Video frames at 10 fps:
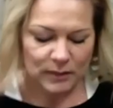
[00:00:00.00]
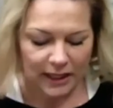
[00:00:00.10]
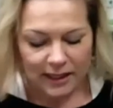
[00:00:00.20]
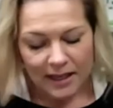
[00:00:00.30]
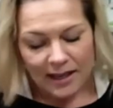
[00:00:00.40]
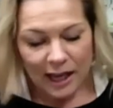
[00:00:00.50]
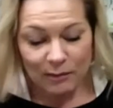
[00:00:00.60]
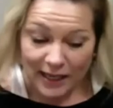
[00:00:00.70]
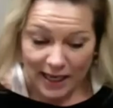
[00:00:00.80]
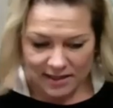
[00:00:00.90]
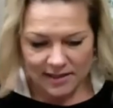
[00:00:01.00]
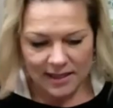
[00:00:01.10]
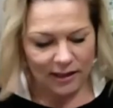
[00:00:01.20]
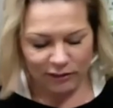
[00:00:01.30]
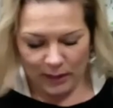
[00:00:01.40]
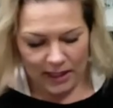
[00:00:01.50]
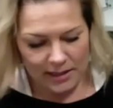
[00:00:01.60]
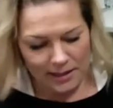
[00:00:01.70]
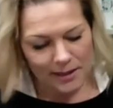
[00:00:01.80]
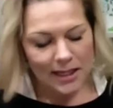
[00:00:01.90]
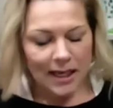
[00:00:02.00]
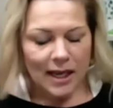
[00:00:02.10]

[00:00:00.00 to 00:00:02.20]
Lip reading: me. And my cousins, I love my cousins.